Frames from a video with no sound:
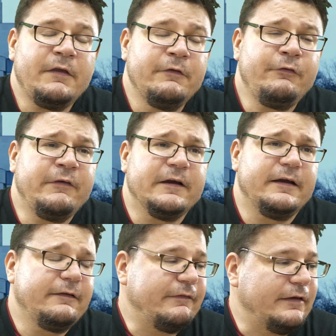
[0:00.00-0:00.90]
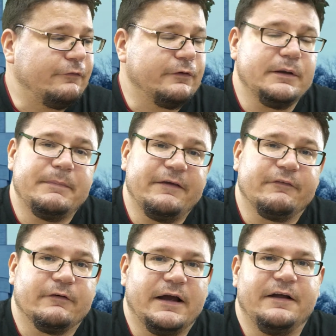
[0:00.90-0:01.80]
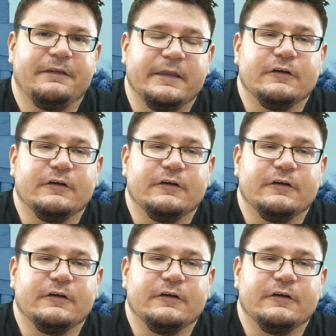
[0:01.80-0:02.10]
this series is really based around